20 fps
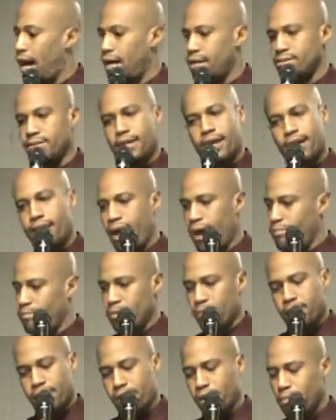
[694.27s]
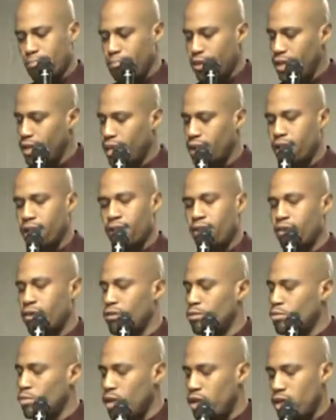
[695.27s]
I, I've been getting beat down
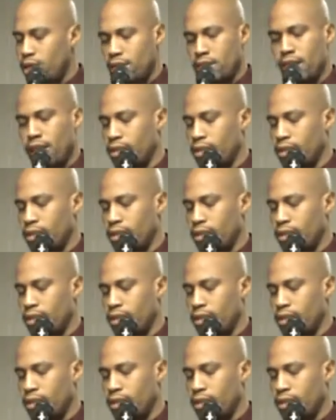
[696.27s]
all week.